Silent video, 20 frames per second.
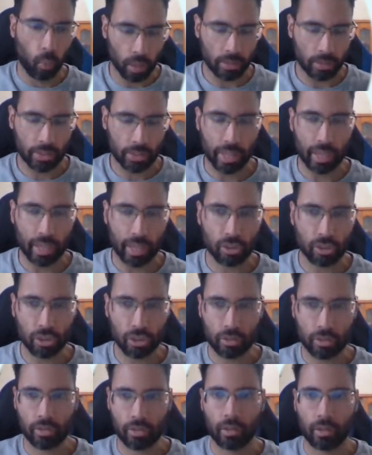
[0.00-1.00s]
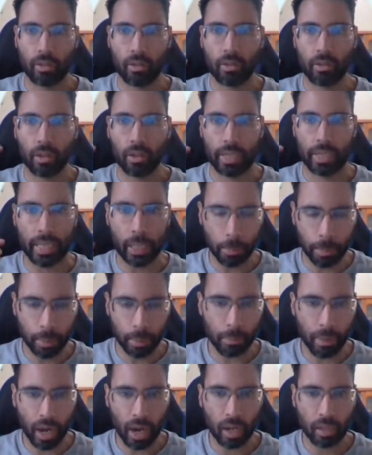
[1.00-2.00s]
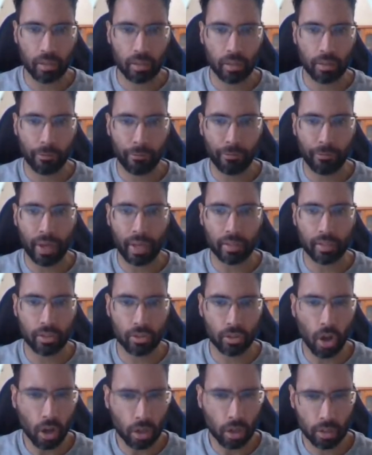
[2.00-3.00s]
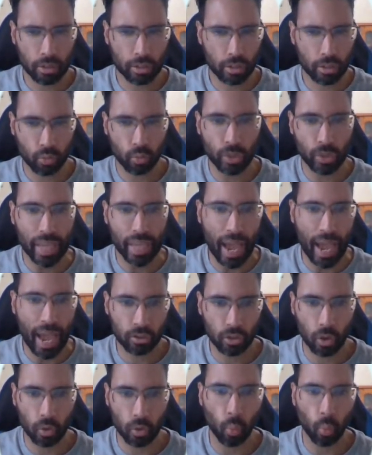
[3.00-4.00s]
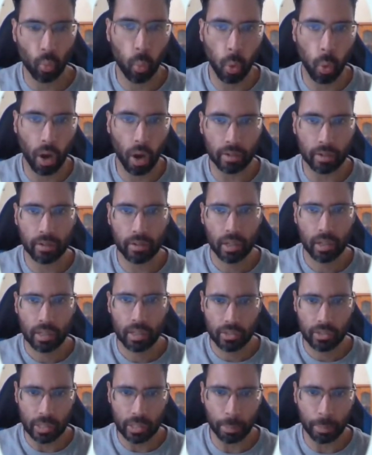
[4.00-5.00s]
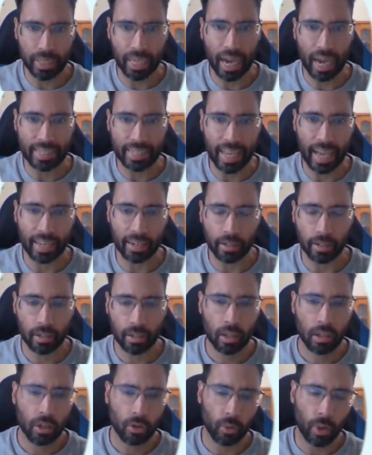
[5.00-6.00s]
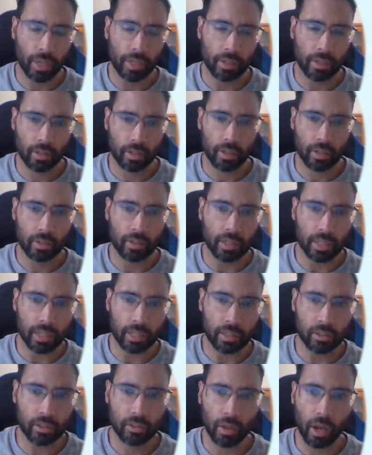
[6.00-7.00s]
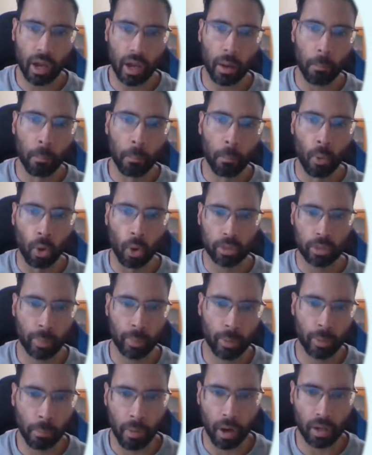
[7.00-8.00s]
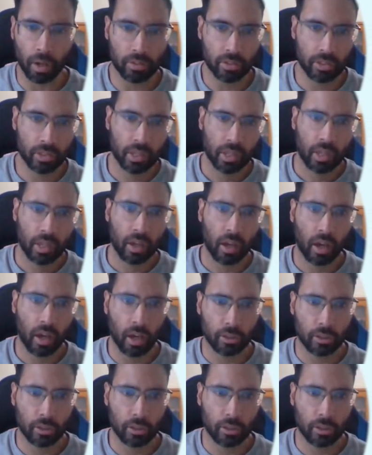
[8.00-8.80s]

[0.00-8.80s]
once again, just keep in mind the Fed is not going to just react on one C P I data, right? It, it needs uh, multiple months